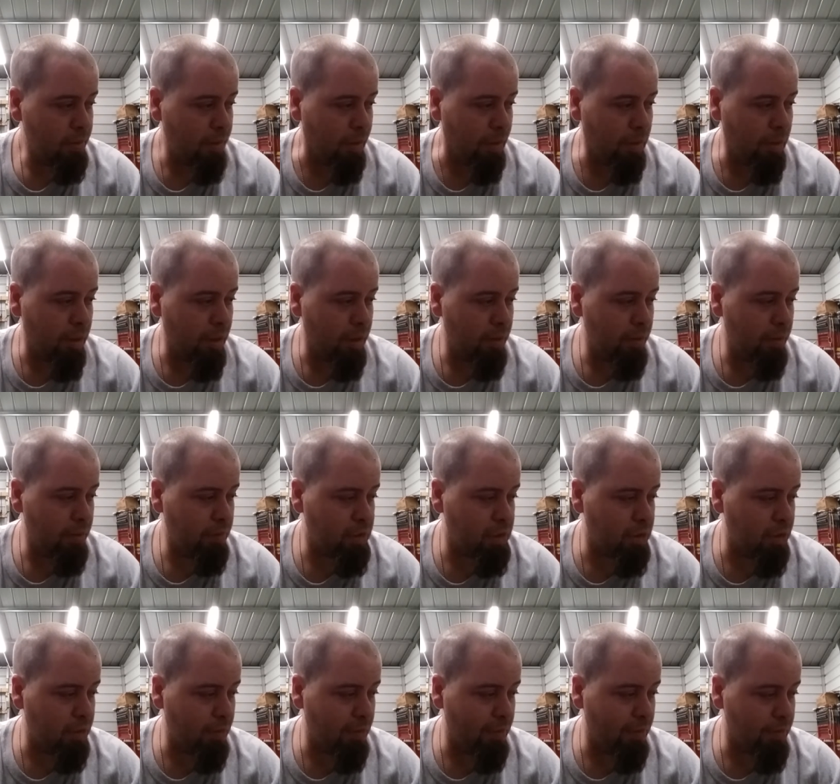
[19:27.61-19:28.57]
I mean, I know
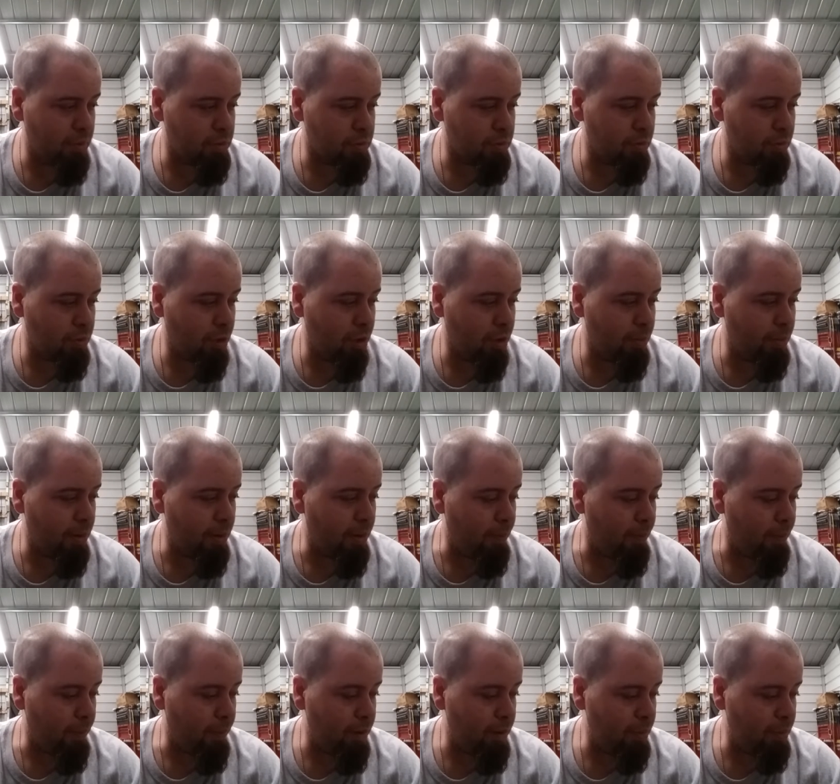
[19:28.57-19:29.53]
some of it's going to go by
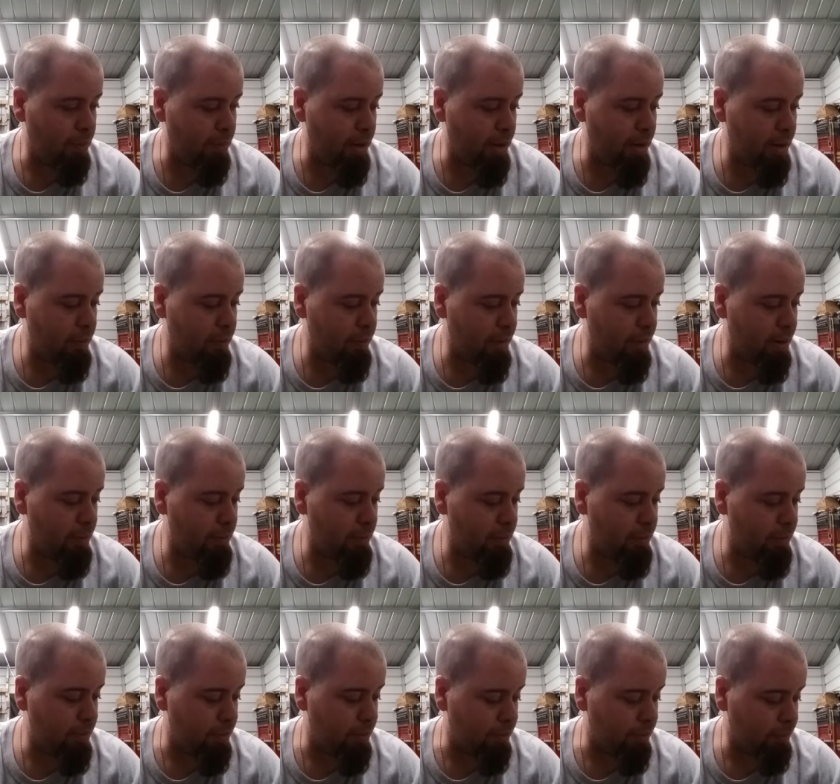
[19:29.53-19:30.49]
weight, but I don't, I don't
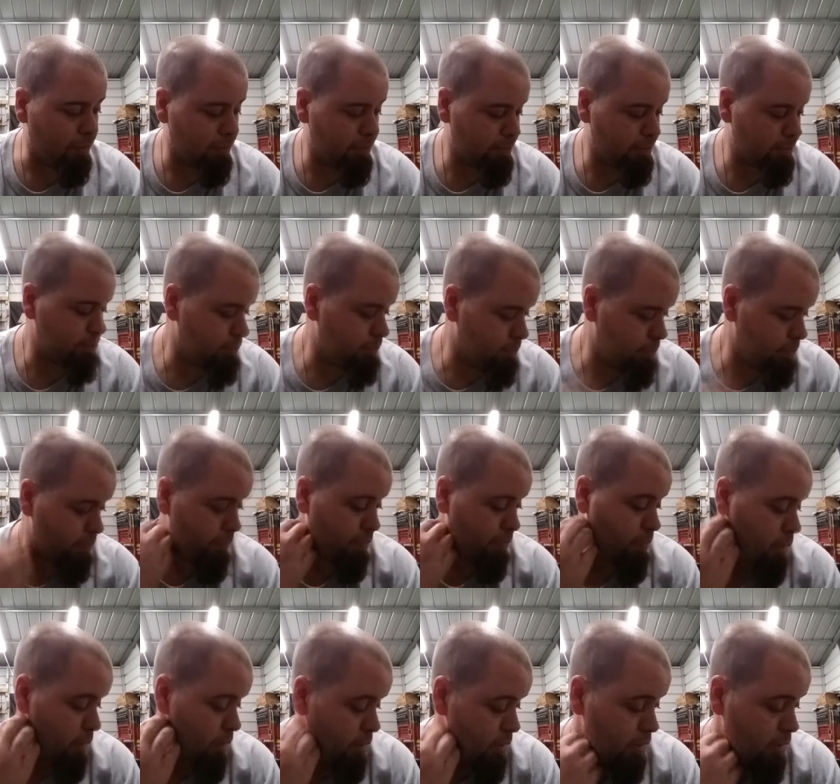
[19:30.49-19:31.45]
know.
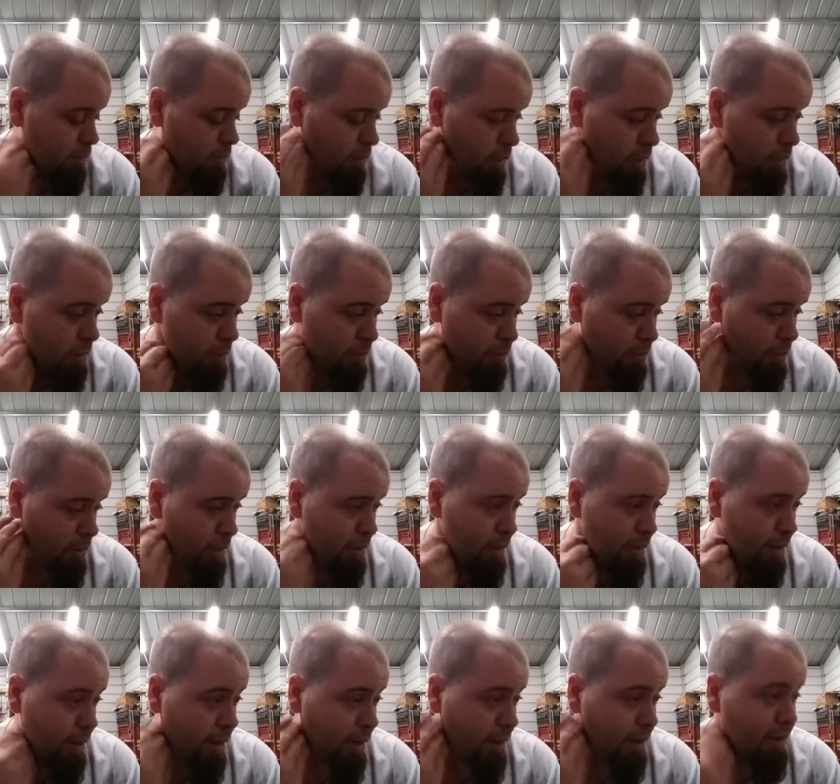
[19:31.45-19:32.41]
But either
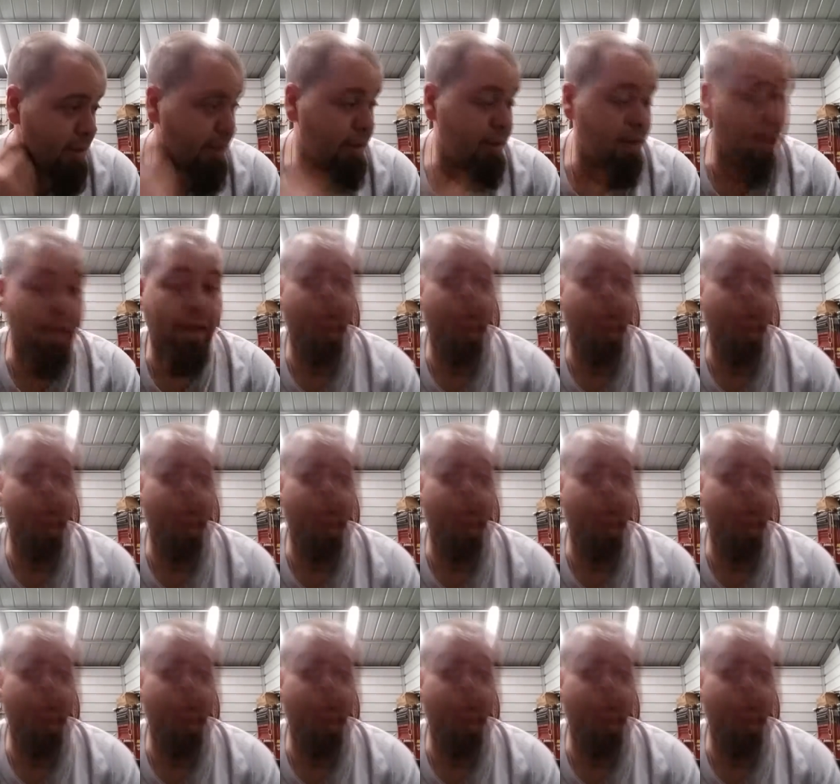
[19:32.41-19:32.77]
way, I got to get,